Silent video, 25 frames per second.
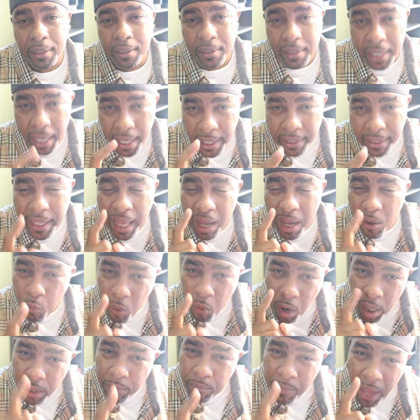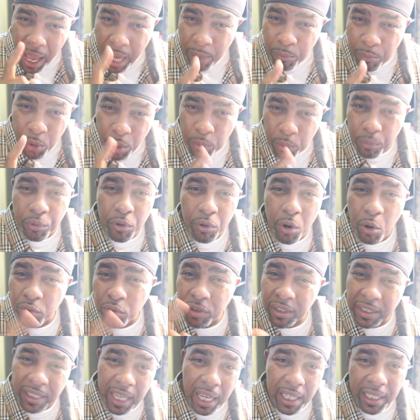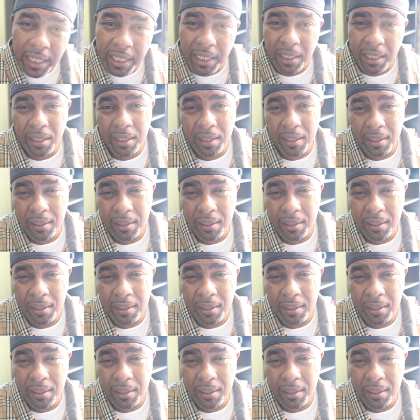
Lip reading: Take that one MacBook Pro, sell it.